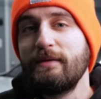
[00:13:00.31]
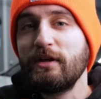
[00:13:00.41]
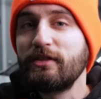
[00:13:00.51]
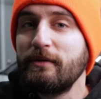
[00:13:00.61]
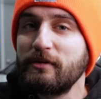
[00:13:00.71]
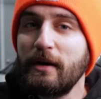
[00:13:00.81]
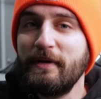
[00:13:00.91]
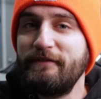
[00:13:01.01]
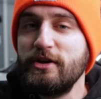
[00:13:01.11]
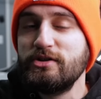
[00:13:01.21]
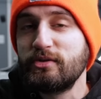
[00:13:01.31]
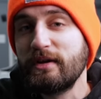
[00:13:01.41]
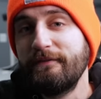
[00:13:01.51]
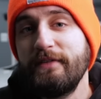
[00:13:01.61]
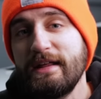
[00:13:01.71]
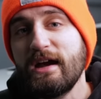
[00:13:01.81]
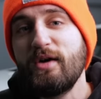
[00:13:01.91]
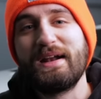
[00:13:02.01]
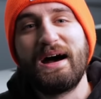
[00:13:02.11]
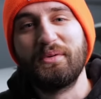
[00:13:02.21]
give me a thumbs up if you enjoyed the
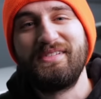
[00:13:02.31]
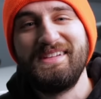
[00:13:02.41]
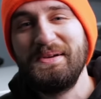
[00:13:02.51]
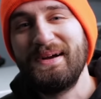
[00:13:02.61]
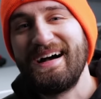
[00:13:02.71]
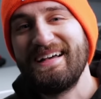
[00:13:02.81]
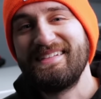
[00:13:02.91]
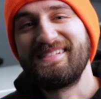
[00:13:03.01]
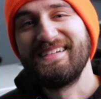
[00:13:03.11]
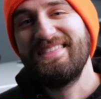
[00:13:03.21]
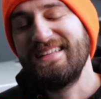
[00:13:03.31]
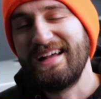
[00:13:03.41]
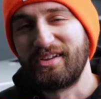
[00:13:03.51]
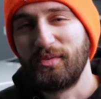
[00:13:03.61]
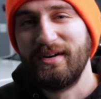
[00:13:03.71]
video and I will see you guys in the next